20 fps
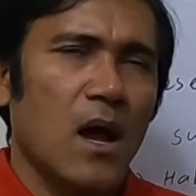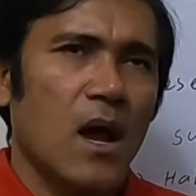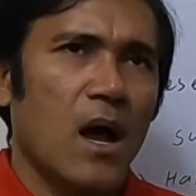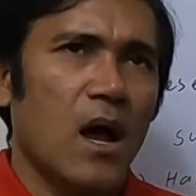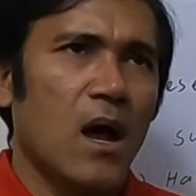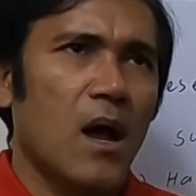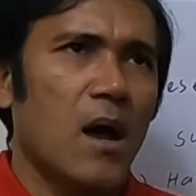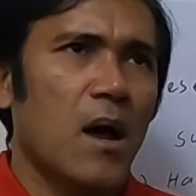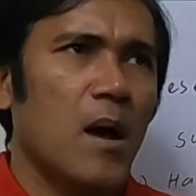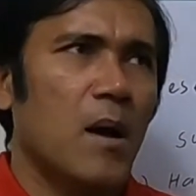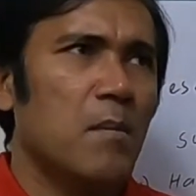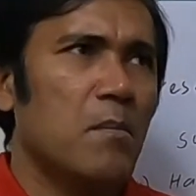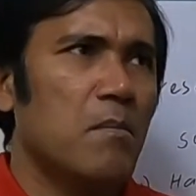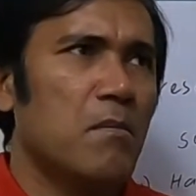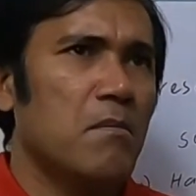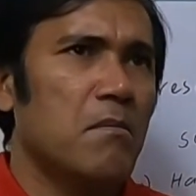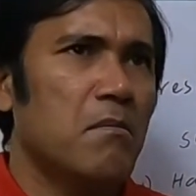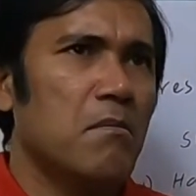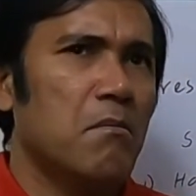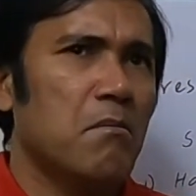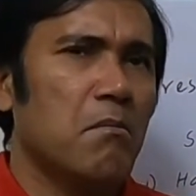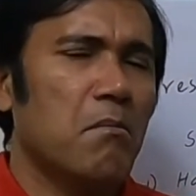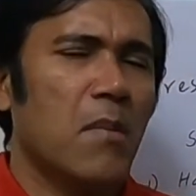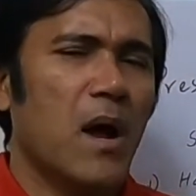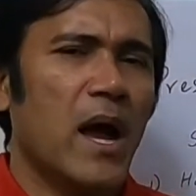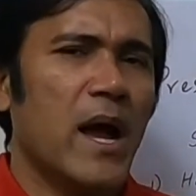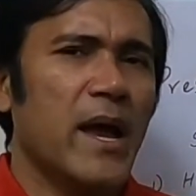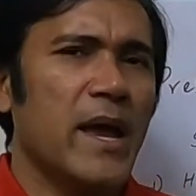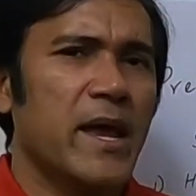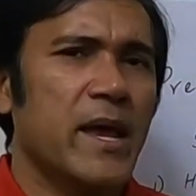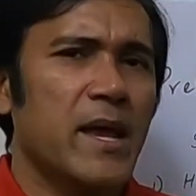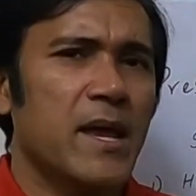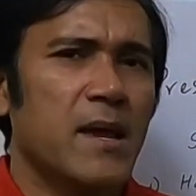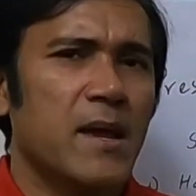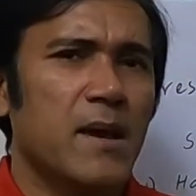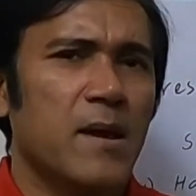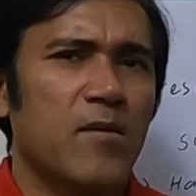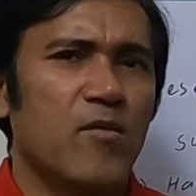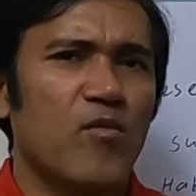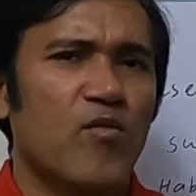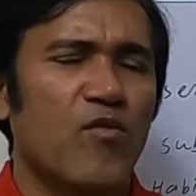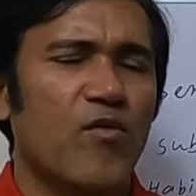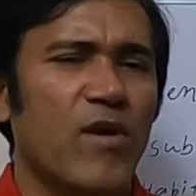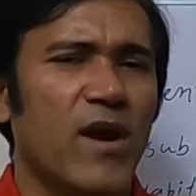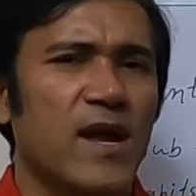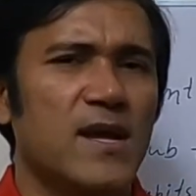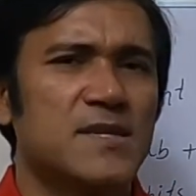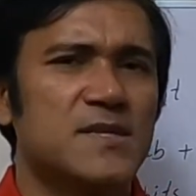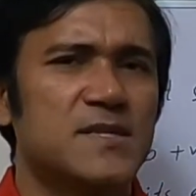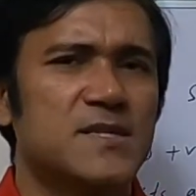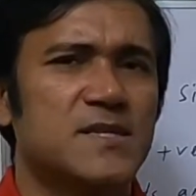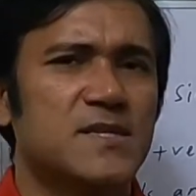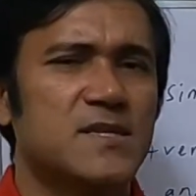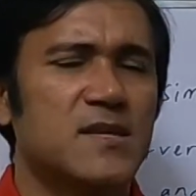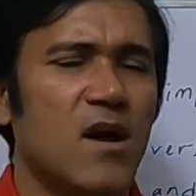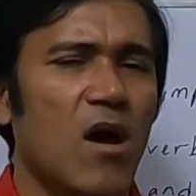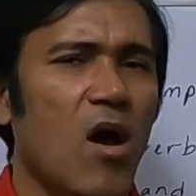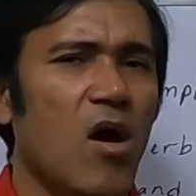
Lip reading: my friends